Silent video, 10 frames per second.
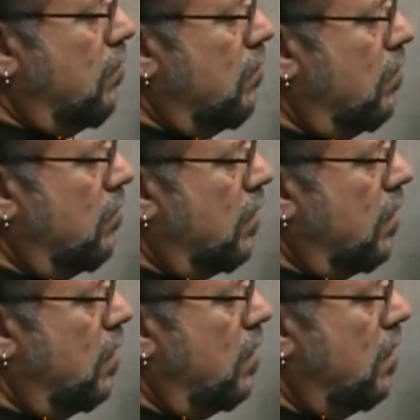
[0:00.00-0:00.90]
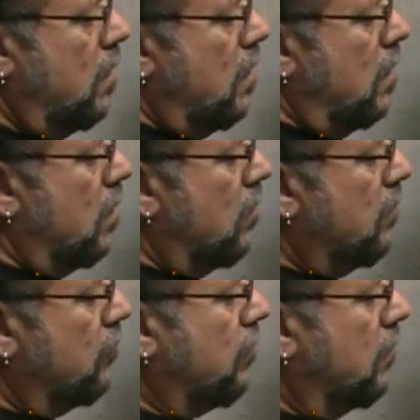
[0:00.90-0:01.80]
okay? It
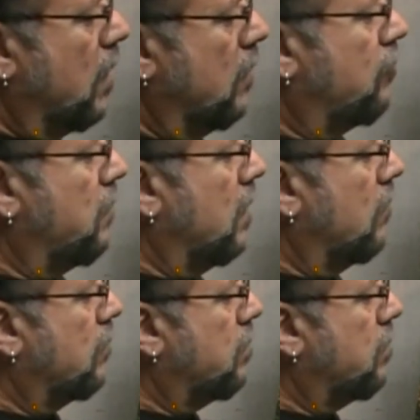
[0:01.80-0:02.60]
almost reminds me of a